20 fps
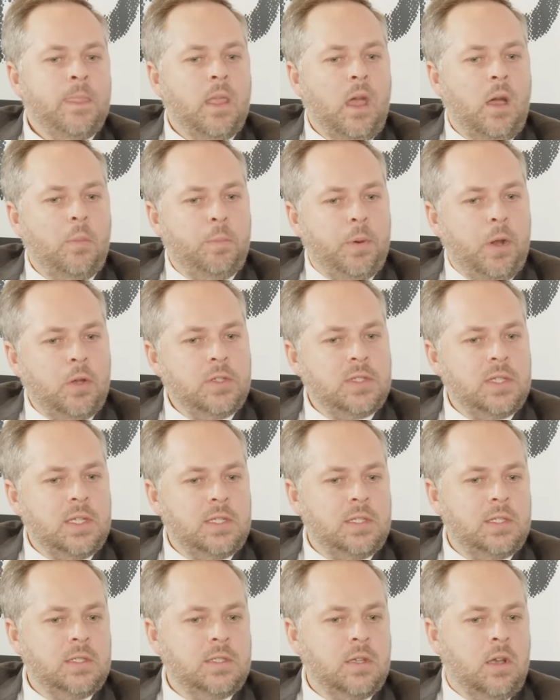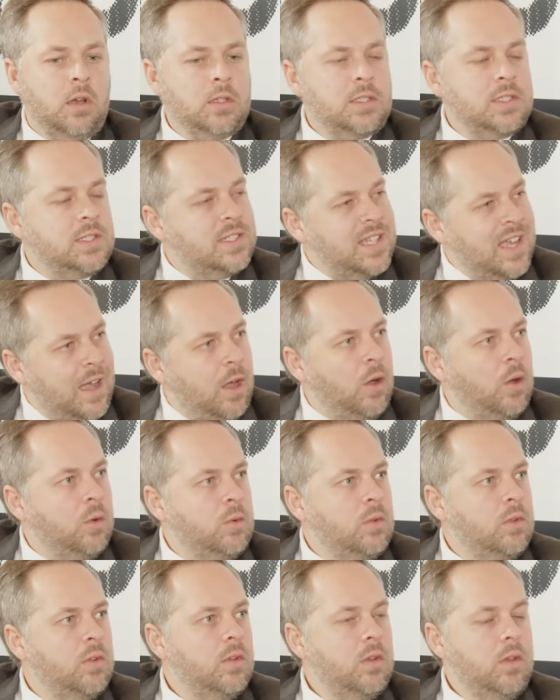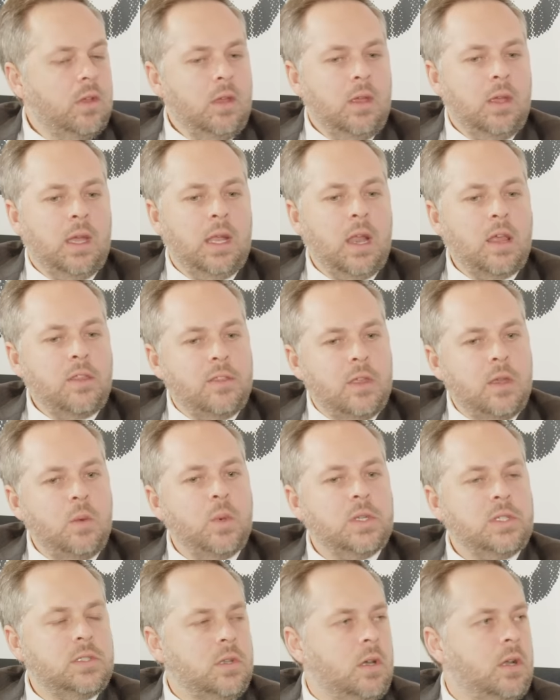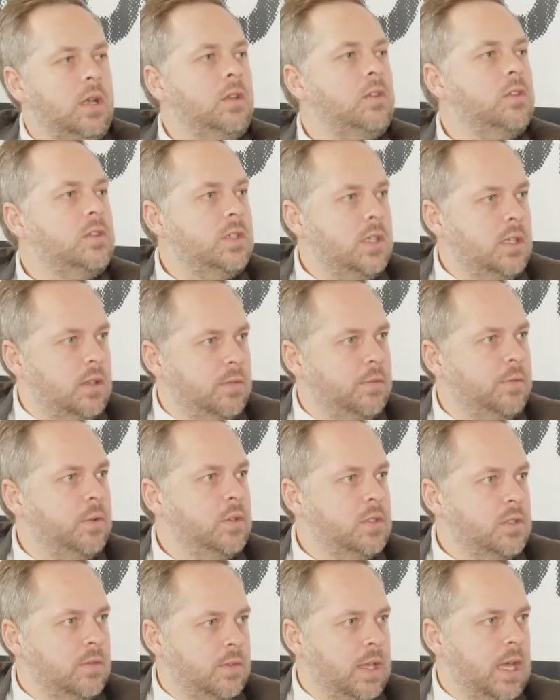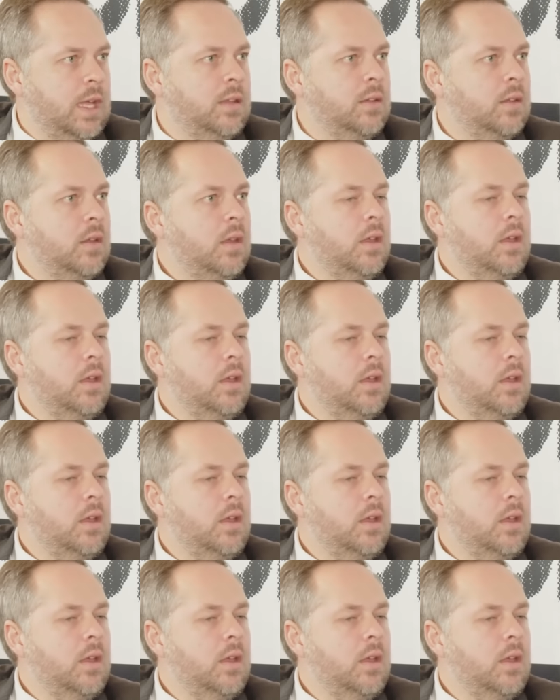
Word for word: Our processes are sound, and I think we're starting to see the fruits of that